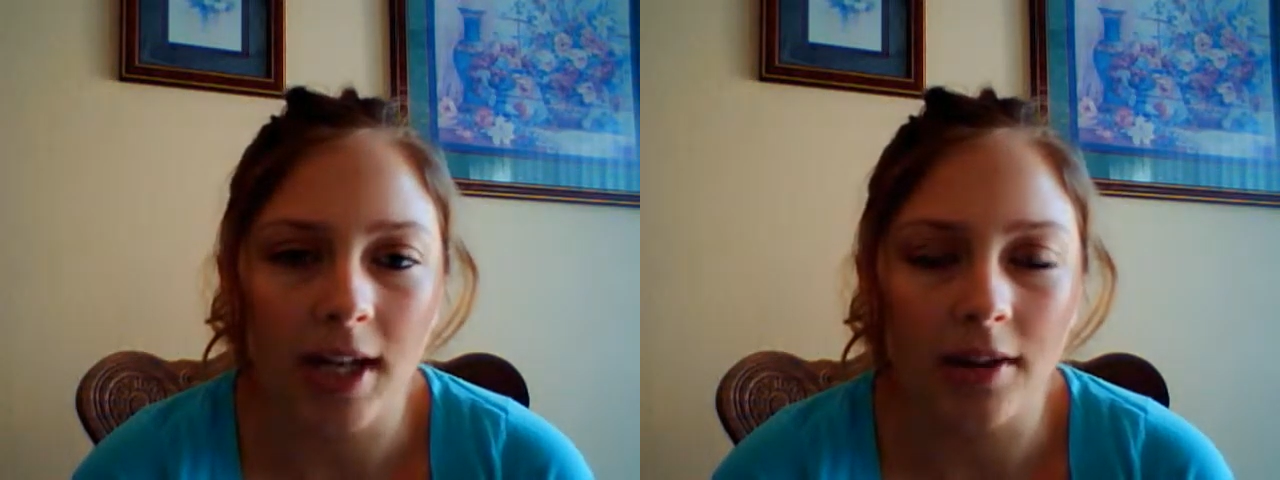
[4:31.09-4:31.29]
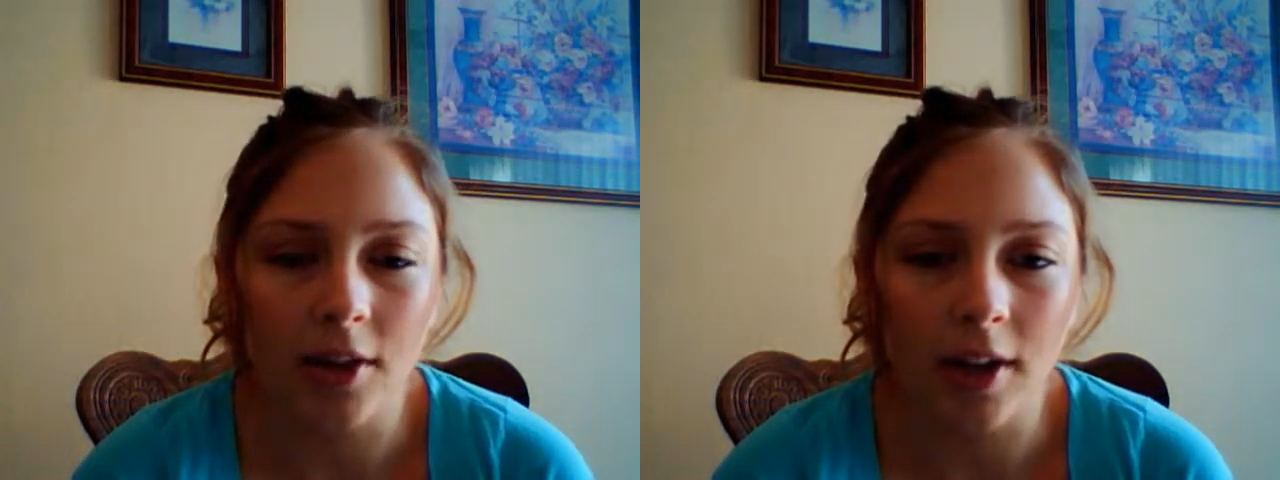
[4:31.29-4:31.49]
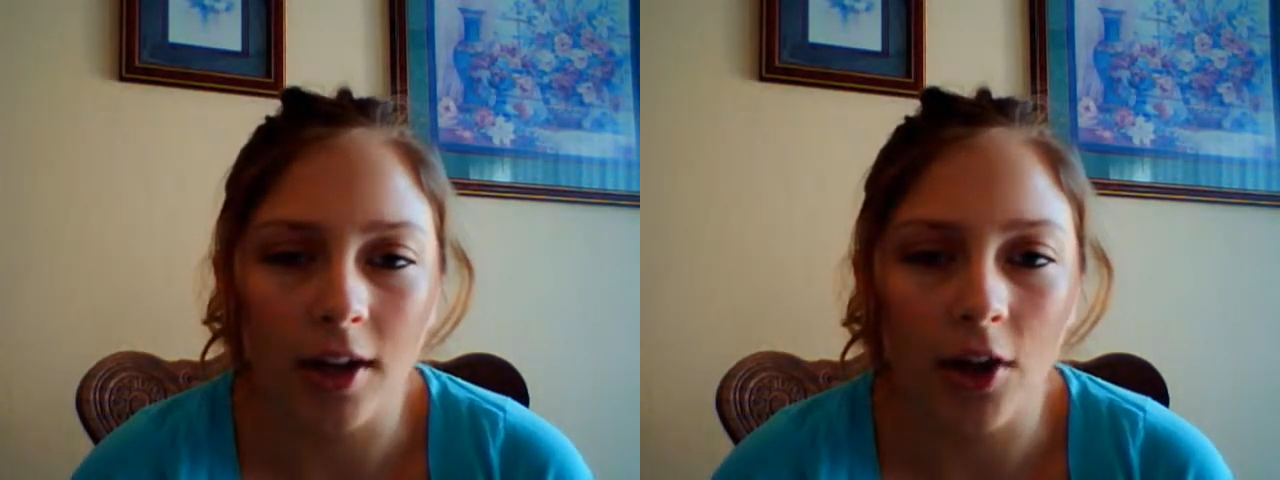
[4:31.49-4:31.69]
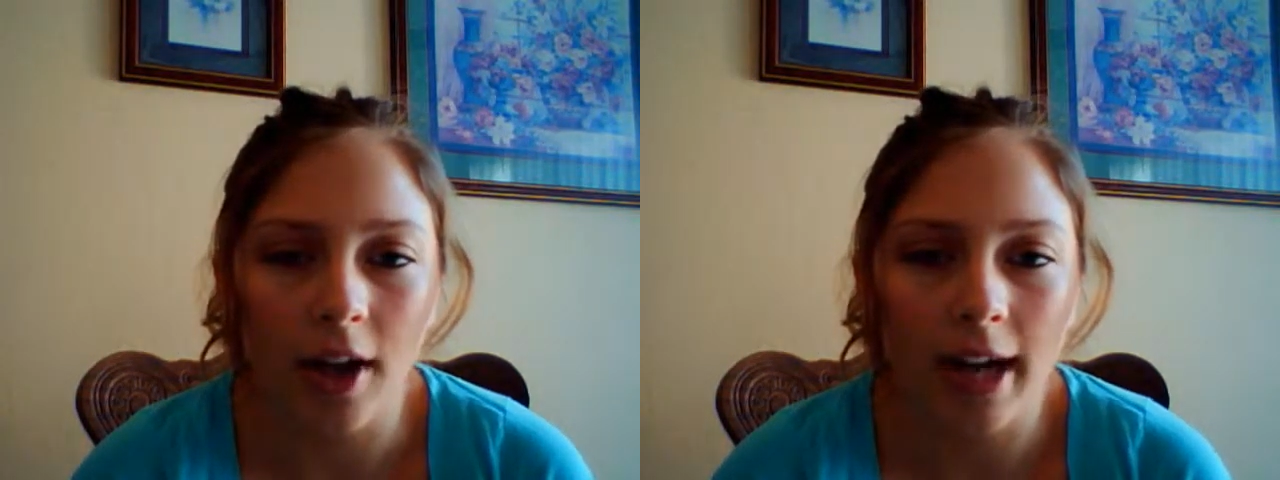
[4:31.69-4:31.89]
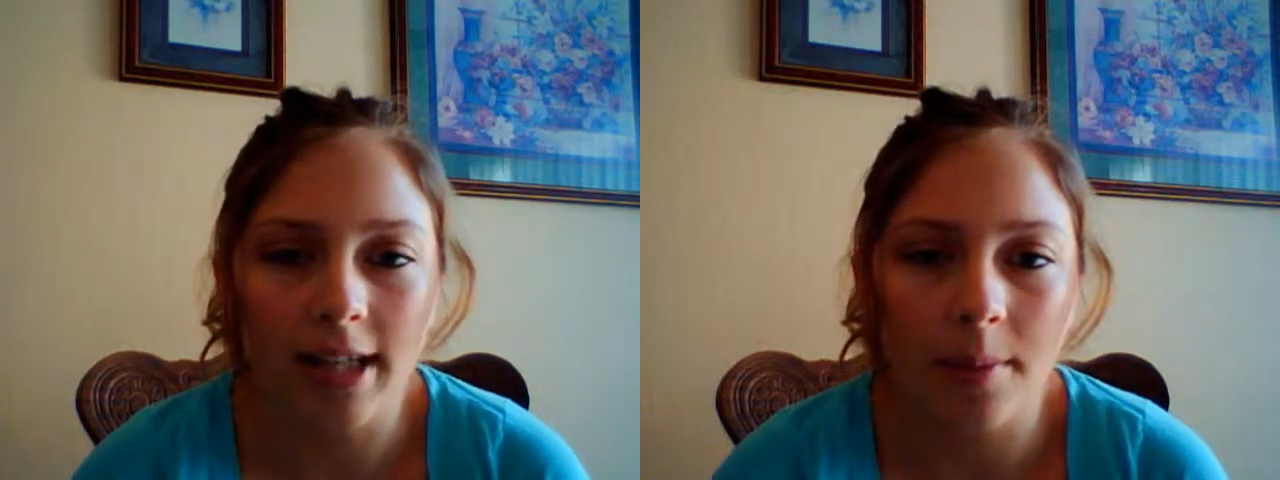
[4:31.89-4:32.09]
and they're like
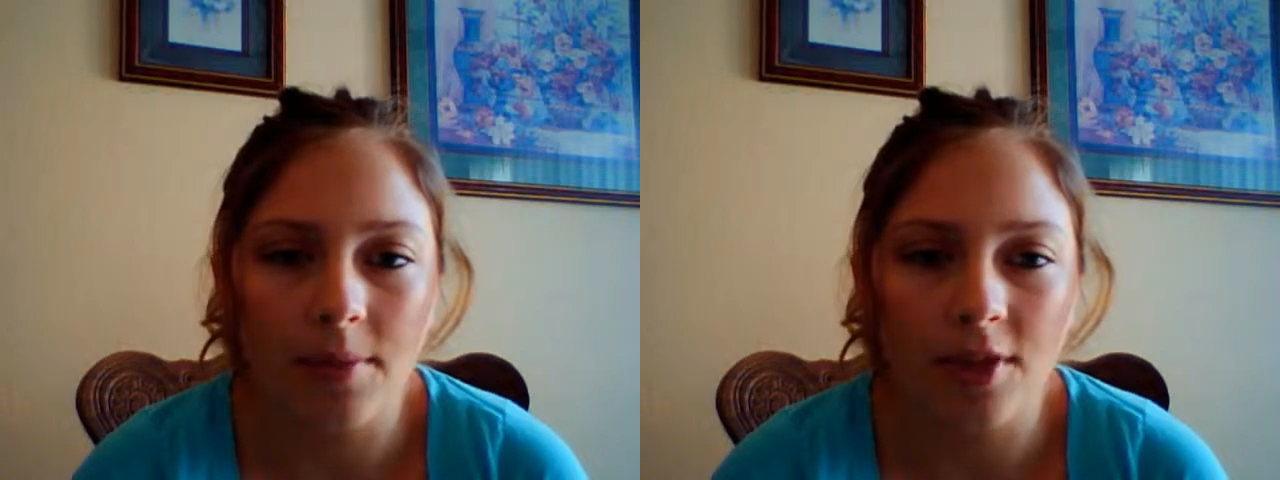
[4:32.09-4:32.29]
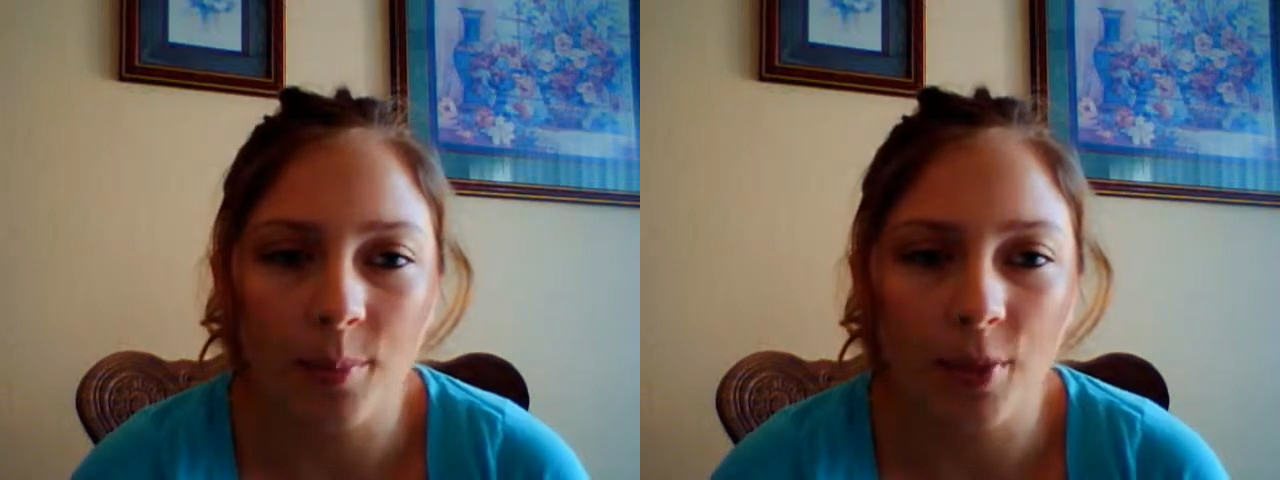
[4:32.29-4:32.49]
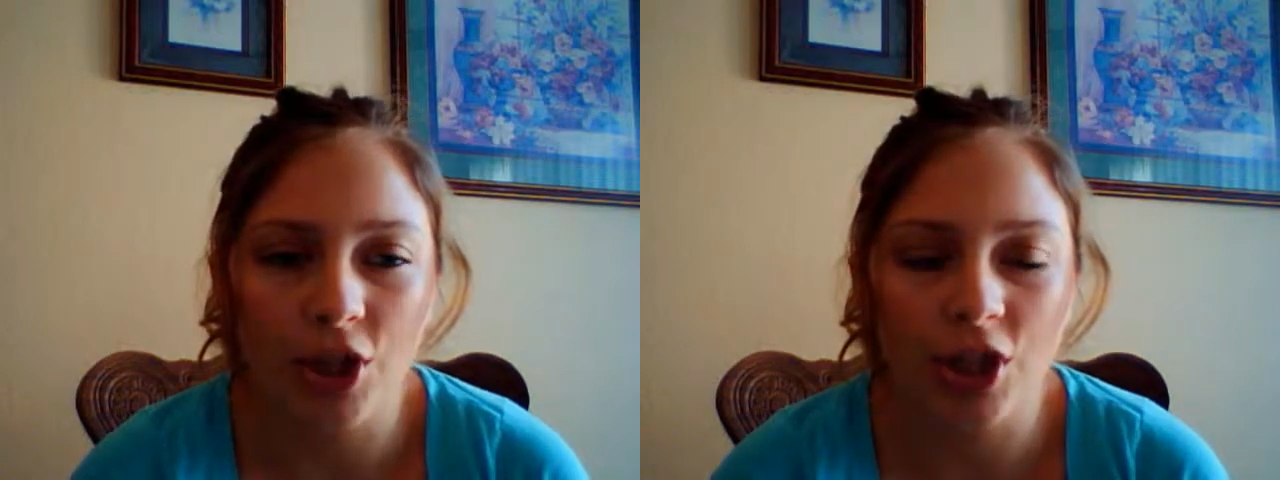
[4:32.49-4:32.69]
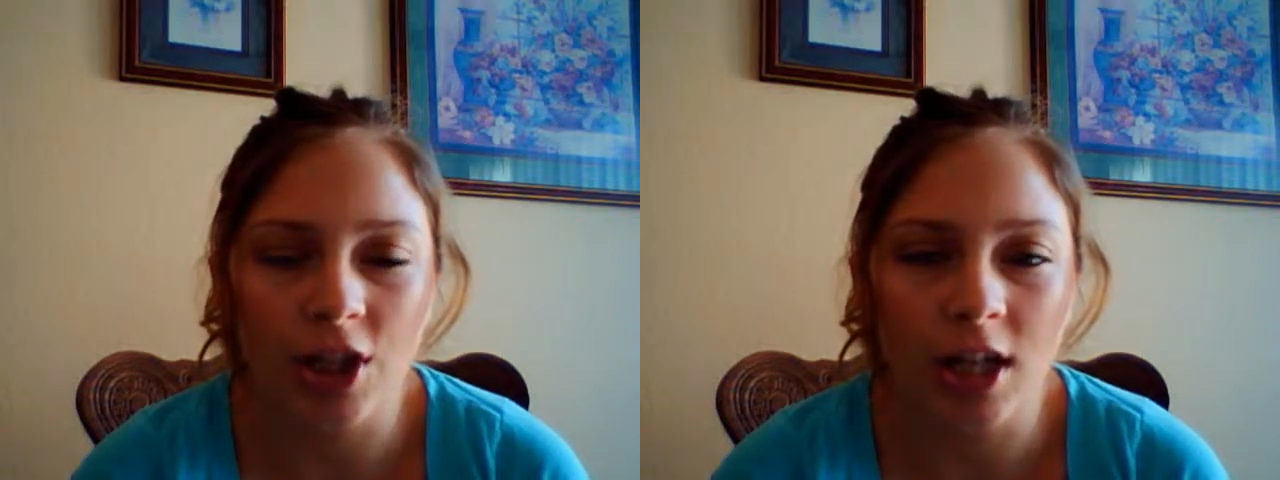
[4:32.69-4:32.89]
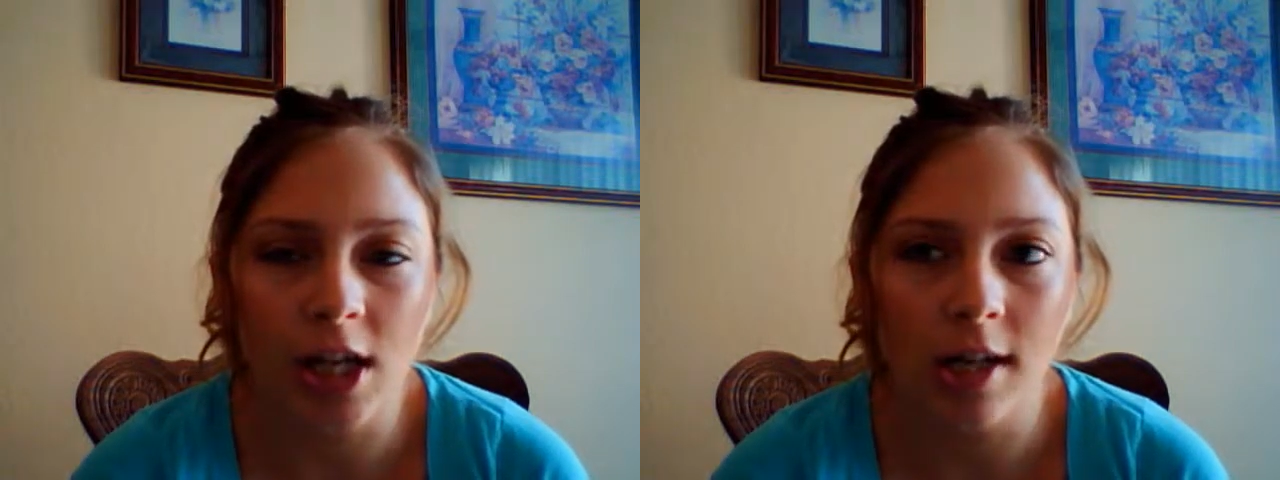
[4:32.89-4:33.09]
okay time to start
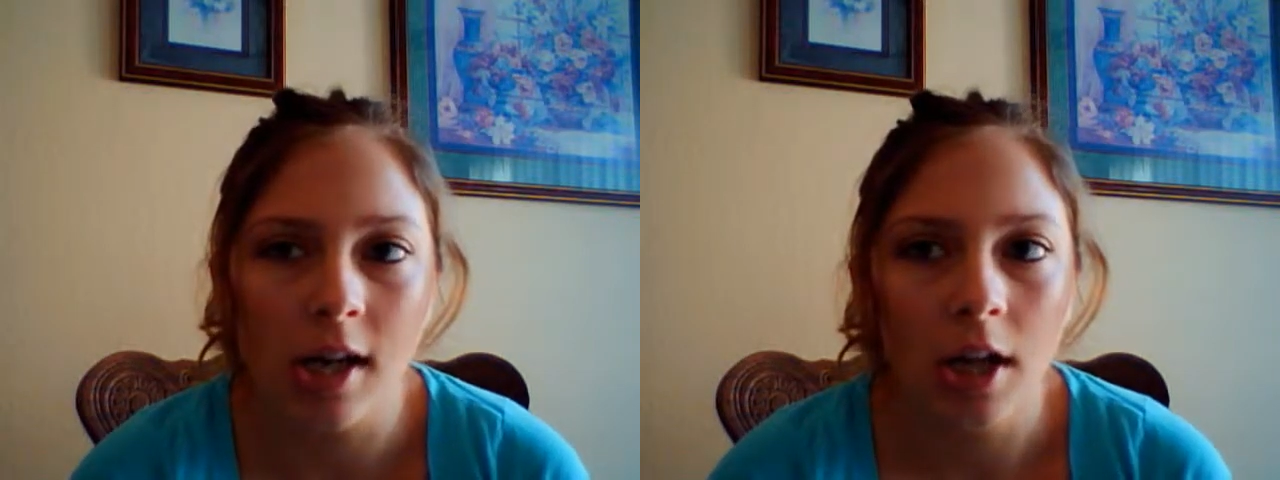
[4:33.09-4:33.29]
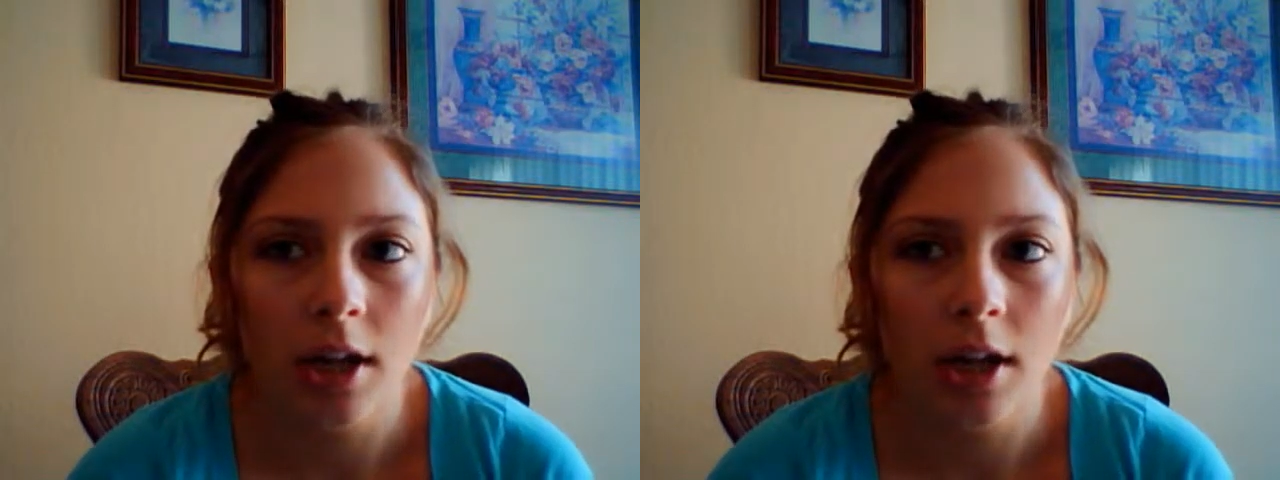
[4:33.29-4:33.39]
pushing